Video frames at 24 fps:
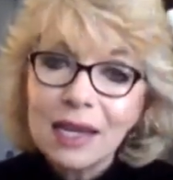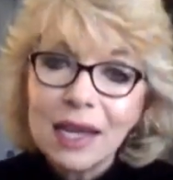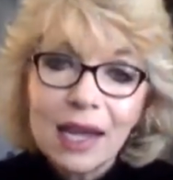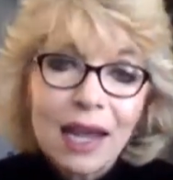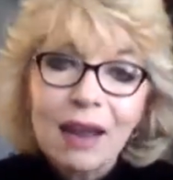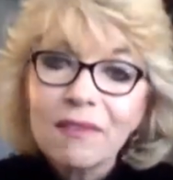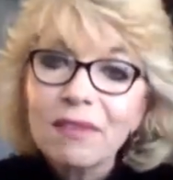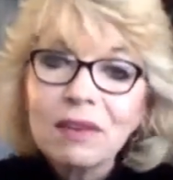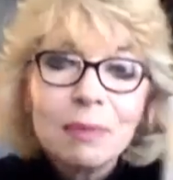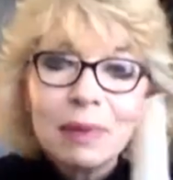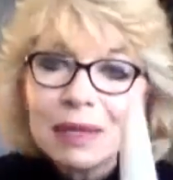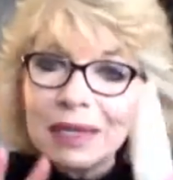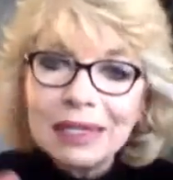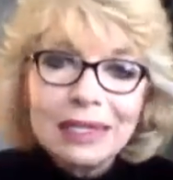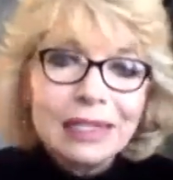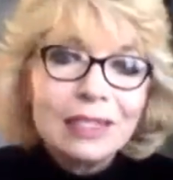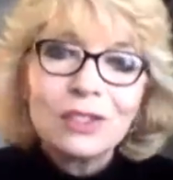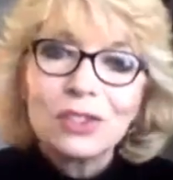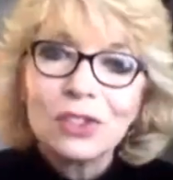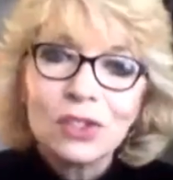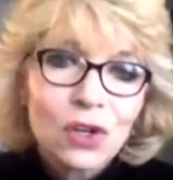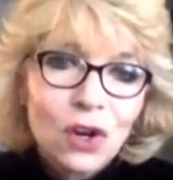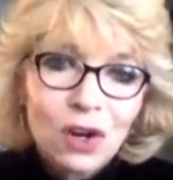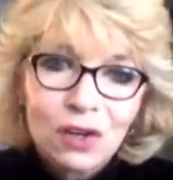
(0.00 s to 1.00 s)
everybody needs
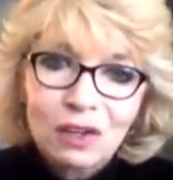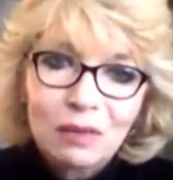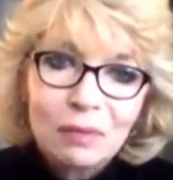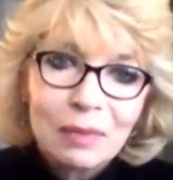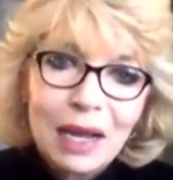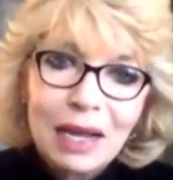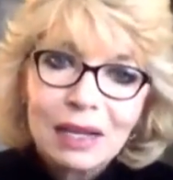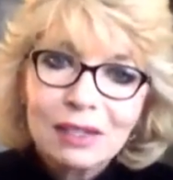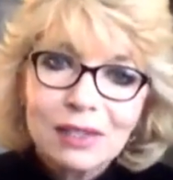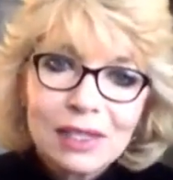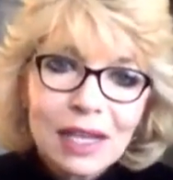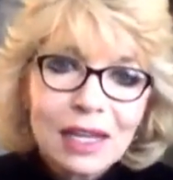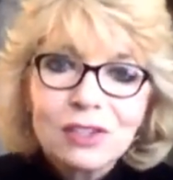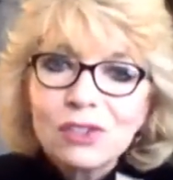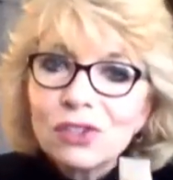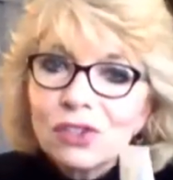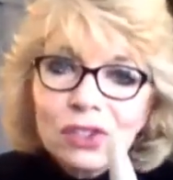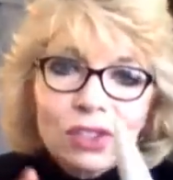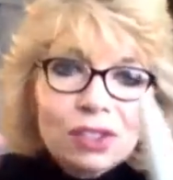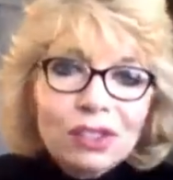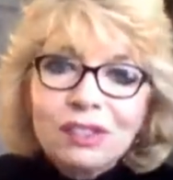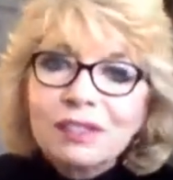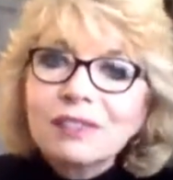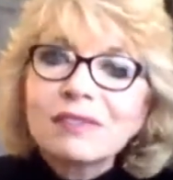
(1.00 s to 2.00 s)
a charcoal mask. That's
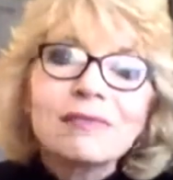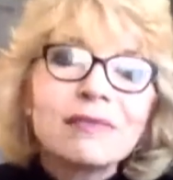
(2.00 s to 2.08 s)
just